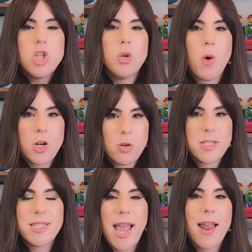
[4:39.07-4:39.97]
to
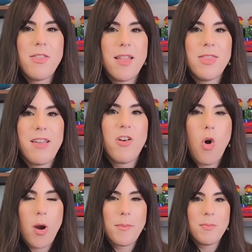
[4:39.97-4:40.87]
understand that they've
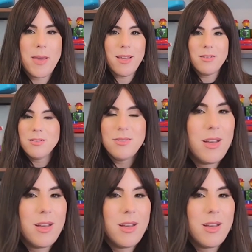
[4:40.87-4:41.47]
harmed me?